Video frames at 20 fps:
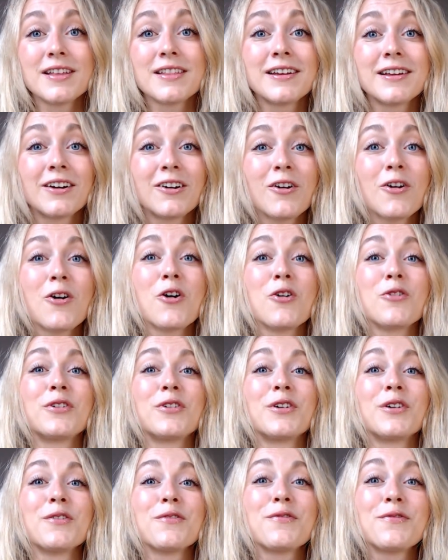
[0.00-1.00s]
there are
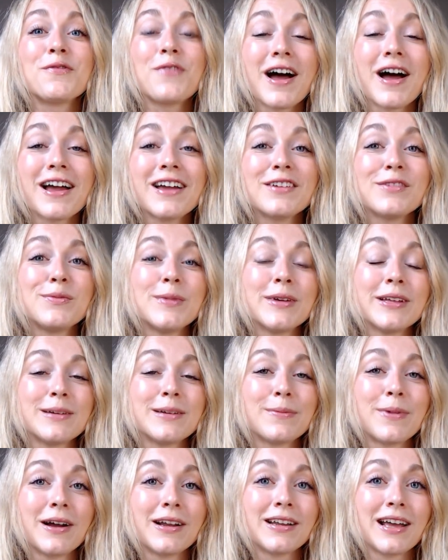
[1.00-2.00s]
over 5 million
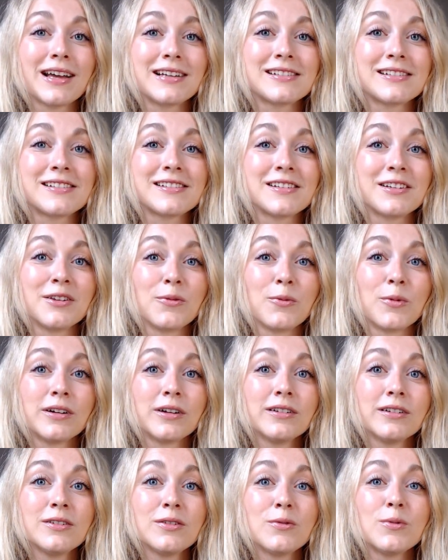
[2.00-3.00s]
podcasts in the
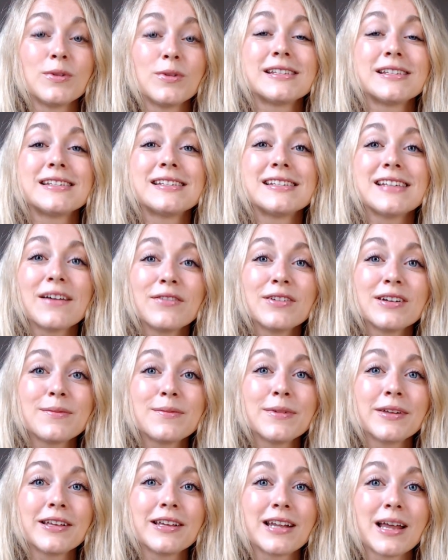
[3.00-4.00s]
world with 70
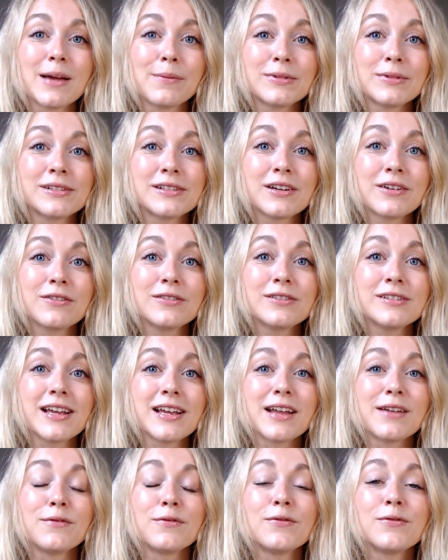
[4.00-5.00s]
million episodes
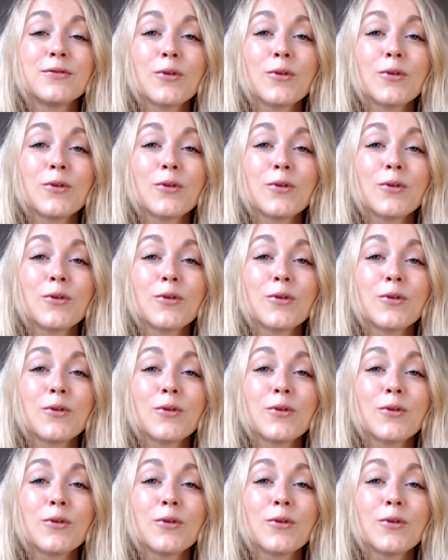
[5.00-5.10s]
and